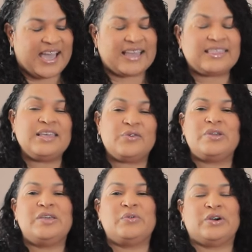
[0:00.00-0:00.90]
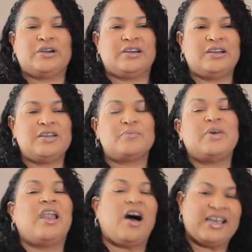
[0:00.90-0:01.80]
I think we were
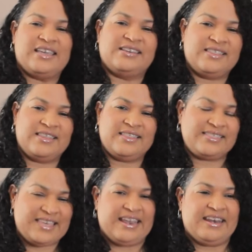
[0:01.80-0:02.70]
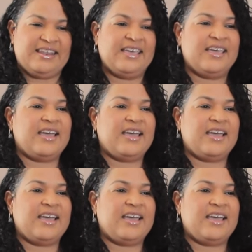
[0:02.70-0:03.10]
belonging then.